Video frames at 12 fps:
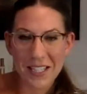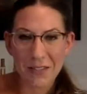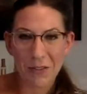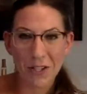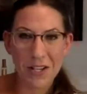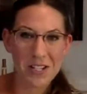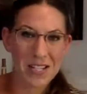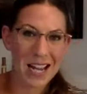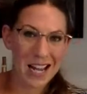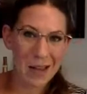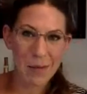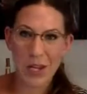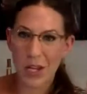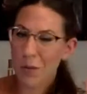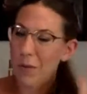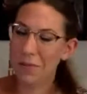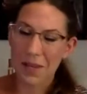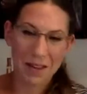for a long time, you
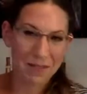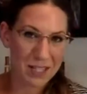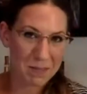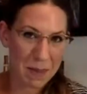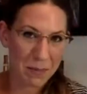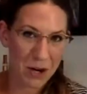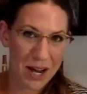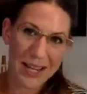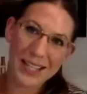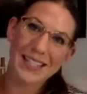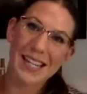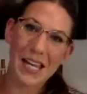probably have this memorized.